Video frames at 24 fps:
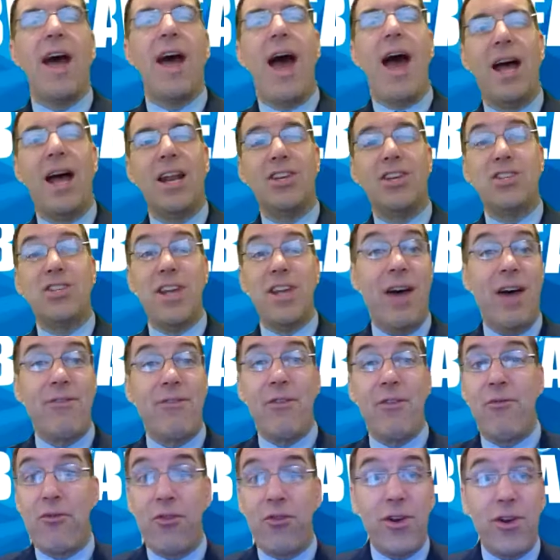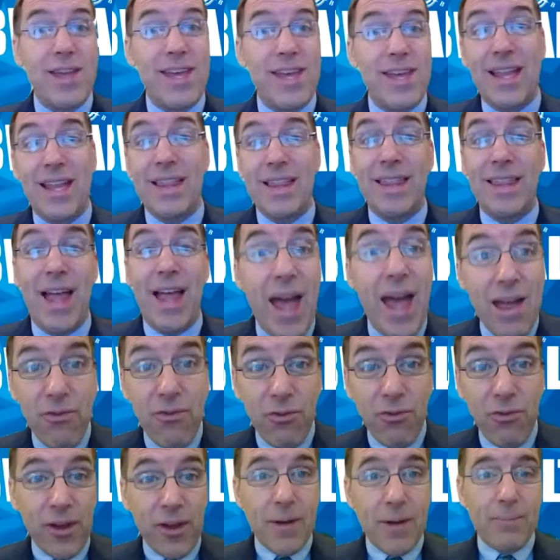How does she have a freaking life?